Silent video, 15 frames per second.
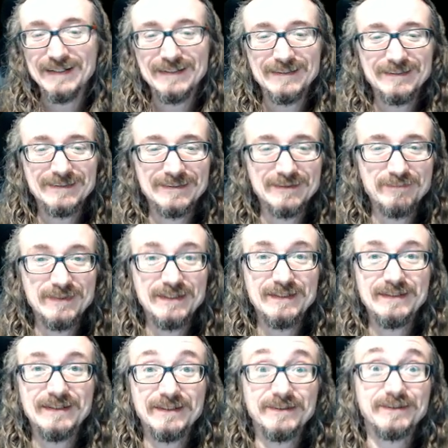You should
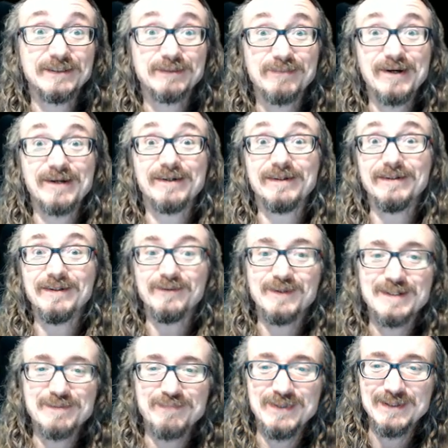be a little smarter. You know,
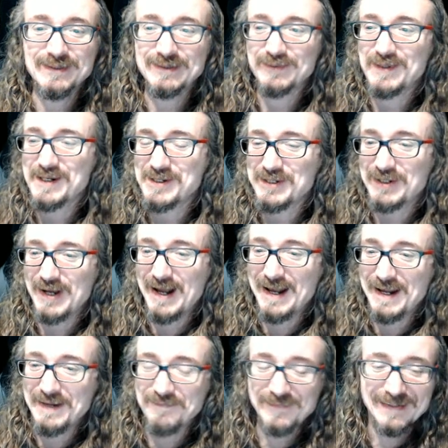once bitten, twice
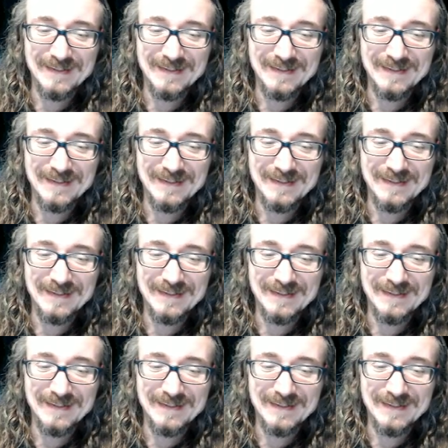shy.